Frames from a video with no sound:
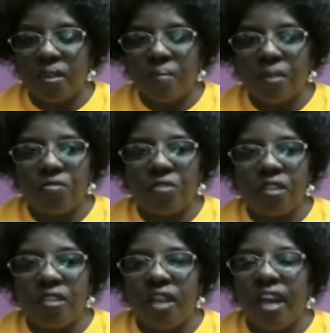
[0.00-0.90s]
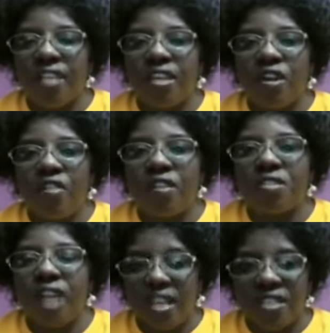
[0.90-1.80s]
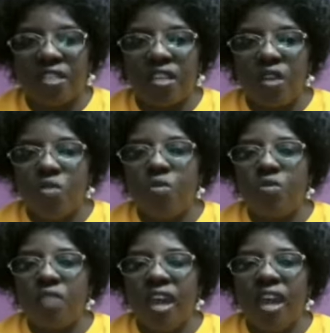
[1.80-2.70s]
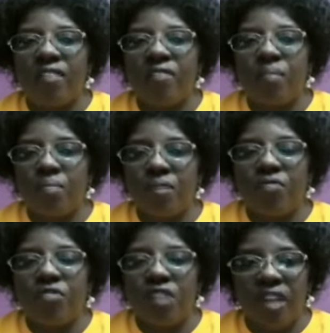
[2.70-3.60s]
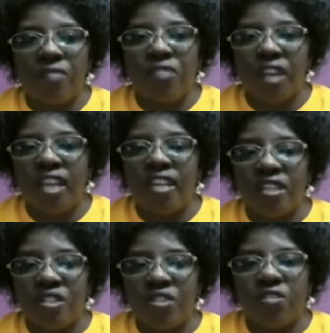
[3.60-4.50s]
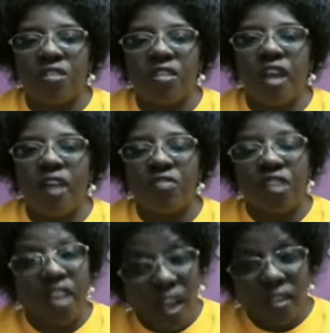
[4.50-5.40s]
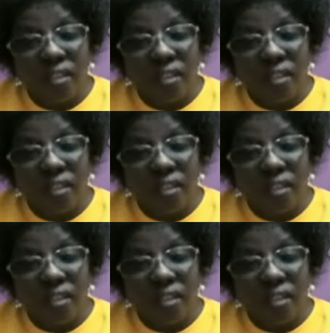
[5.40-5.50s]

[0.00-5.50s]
But really, they, they always ask, will there ever be free and fair elections in Africa?